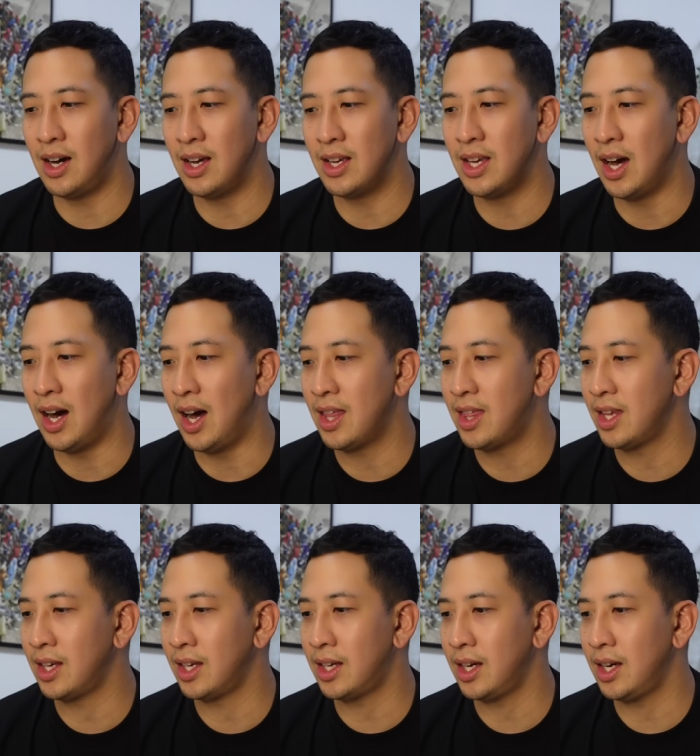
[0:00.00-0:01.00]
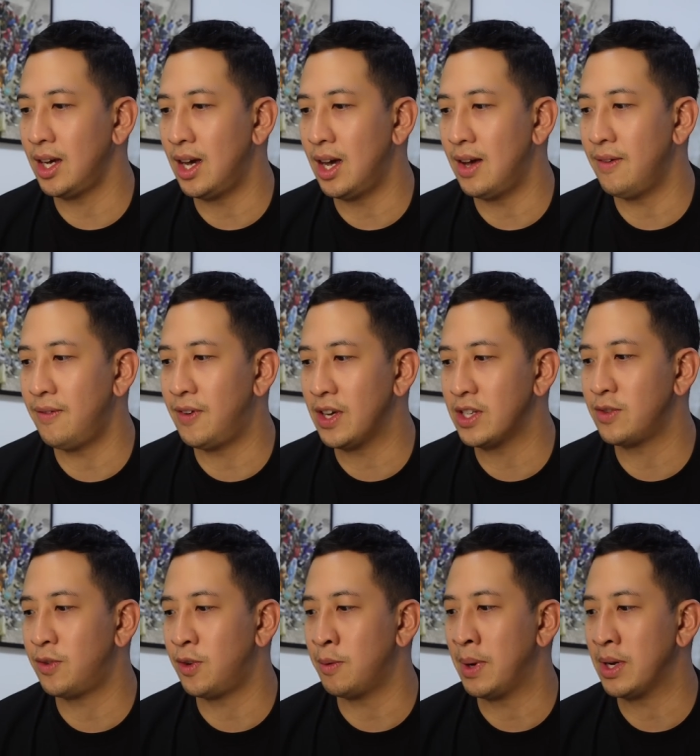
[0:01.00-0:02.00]
Yeah, I think first
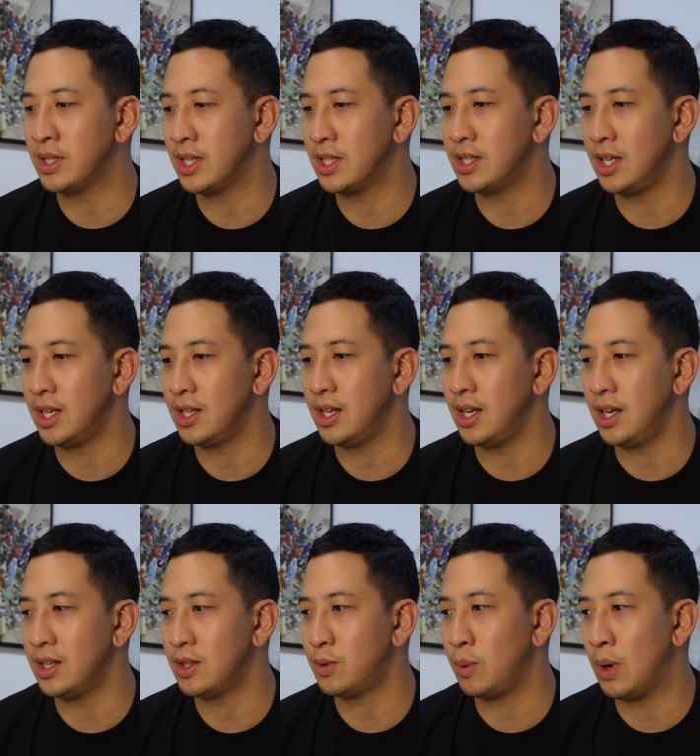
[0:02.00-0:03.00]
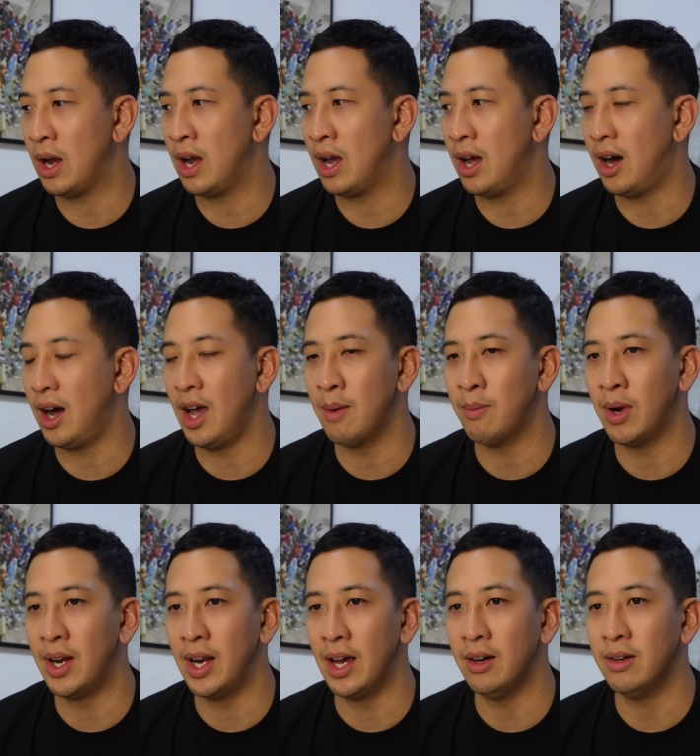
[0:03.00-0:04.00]
and foremost, it's, it's where I am
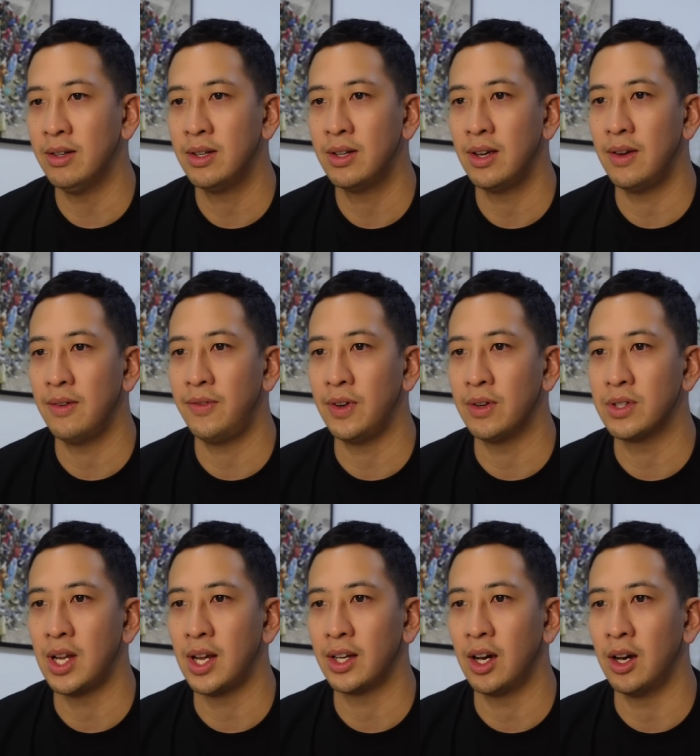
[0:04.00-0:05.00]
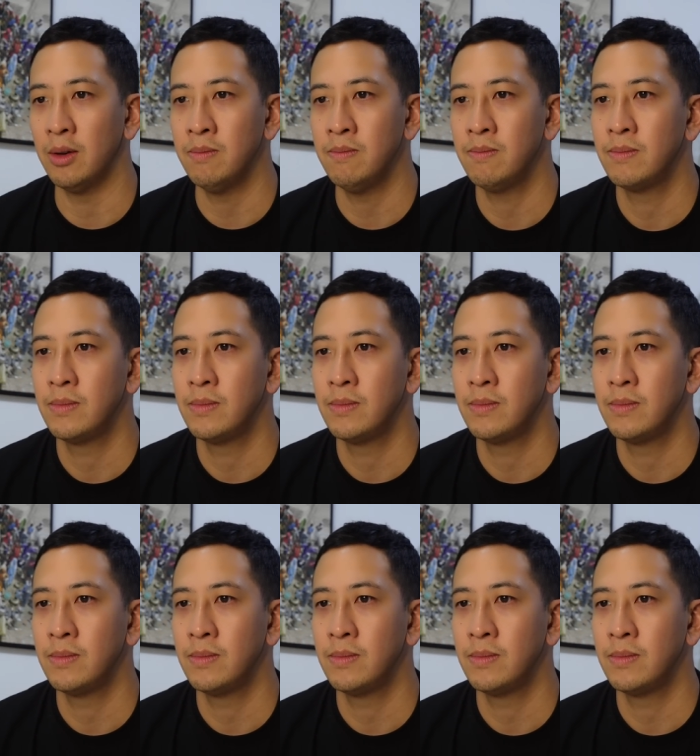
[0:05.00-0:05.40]
right now. It feels like home.